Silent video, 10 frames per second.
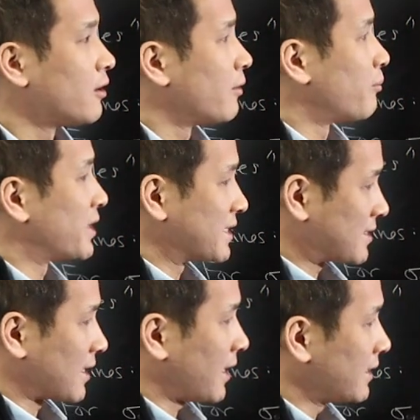But it's the
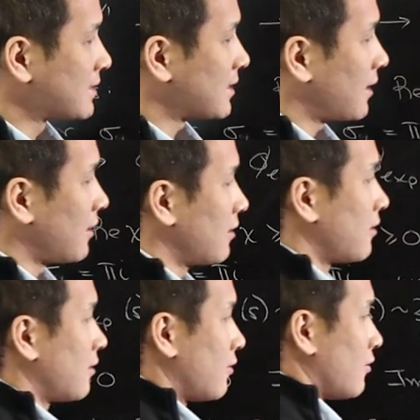case
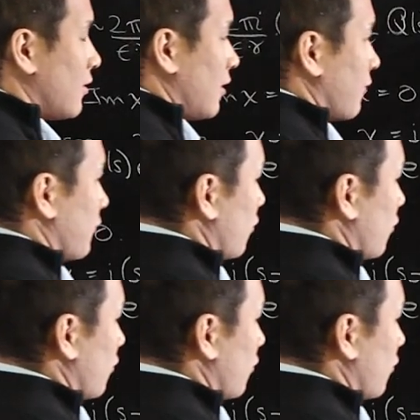that if you